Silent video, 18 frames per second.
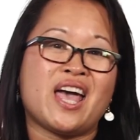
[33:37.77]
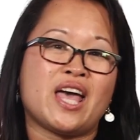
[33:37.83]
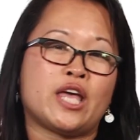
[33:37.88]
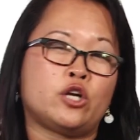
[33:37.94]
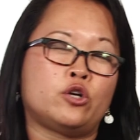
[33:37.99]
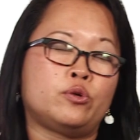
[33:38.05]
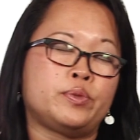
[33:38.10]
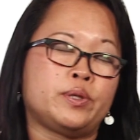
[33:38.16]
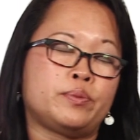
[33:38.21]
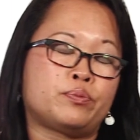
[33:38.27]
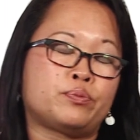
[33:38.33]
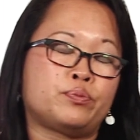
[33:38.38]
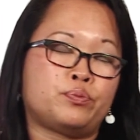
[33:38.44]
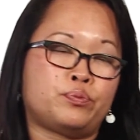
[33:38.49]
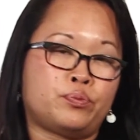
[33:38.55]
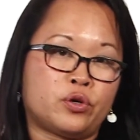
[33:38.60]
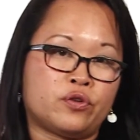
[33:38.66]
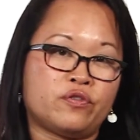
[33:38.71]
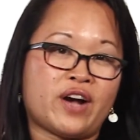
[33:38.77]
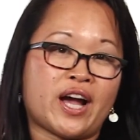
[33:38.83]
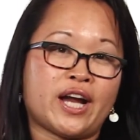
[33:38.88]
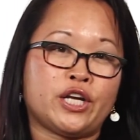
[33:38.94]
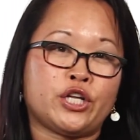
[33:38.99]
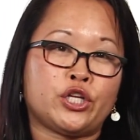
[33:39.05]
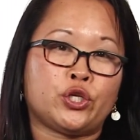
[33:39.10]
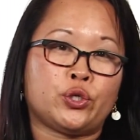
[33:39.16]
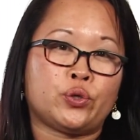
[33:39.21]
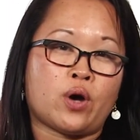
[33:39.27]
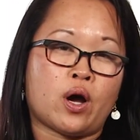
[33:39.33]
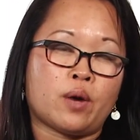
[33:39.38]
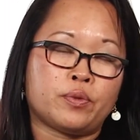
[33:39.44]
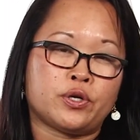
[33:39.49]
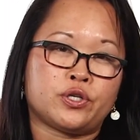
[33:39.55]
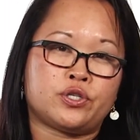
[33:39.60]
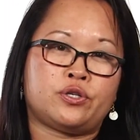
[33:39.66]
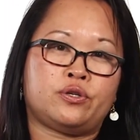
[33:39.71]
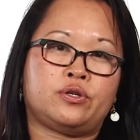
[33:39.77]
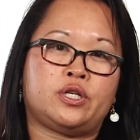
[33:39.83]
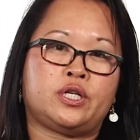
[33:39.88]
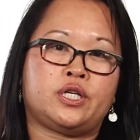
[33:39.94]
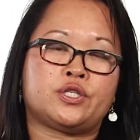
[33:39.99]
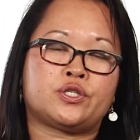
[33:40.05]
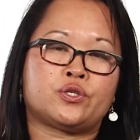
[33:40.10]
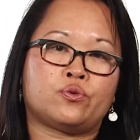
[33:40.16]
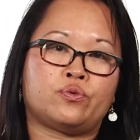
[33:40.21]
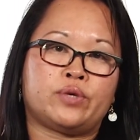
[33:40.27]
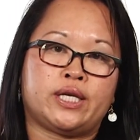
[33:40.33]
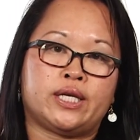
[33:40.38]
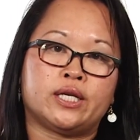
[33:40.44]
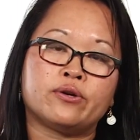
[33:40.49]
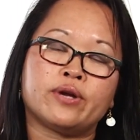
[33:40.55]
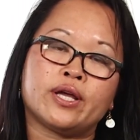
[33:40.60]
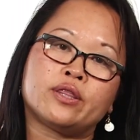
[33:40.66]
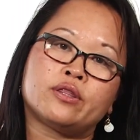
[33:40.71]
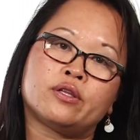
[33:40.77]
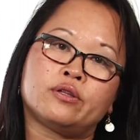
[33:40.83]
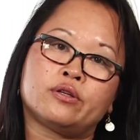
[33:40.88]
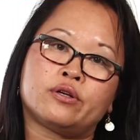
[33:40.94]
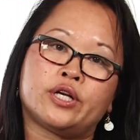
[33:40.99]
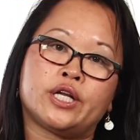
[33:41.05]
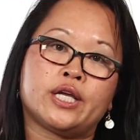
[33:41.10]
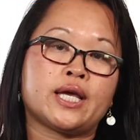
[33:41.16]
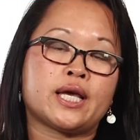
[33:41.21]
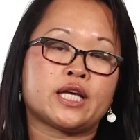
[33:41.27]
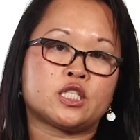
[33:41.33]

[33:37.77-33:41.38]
and it'll be providing you opportunities to reiterate the learning,